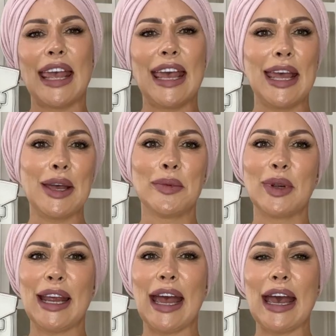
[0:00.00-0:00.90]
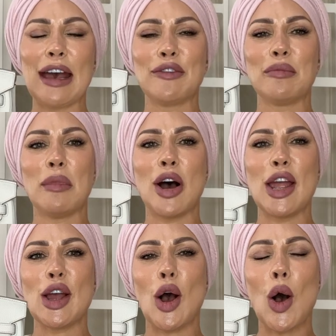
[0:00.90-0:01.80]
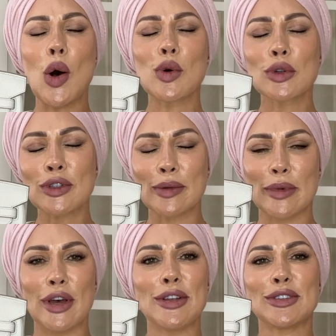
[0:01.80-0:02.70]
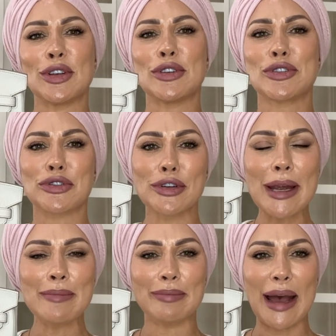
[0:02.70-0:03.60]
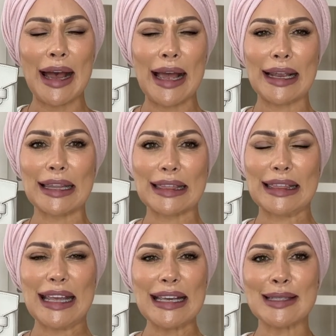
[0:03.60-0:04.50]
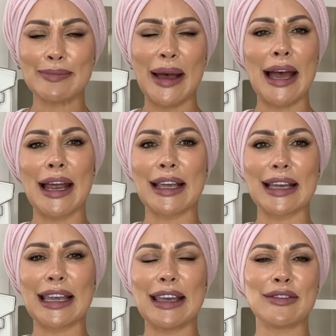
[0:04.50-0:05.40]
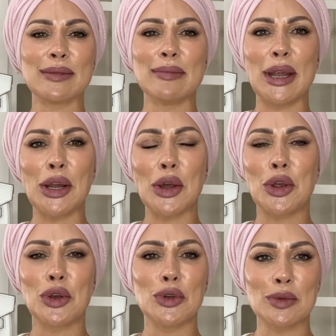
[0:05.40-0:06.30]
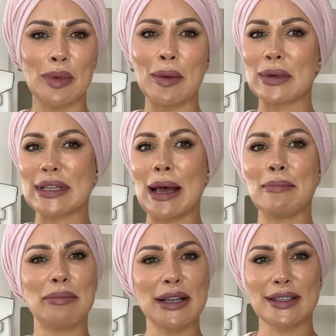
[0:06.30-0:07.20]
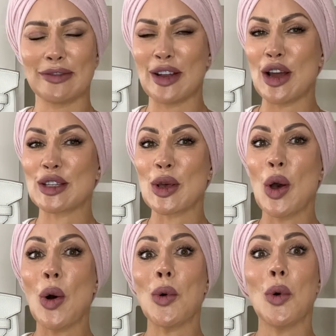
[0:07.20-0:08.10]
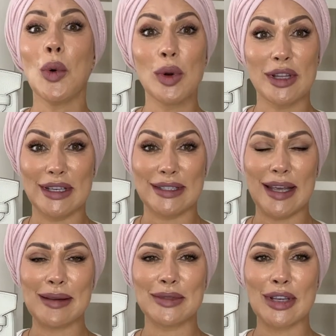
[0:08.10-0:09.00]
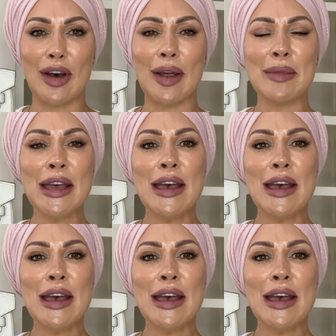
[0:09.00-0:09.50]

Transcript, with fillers: Here we have my ultimate dream bag. This bag gives me goosebumps and butterflies all at the same time.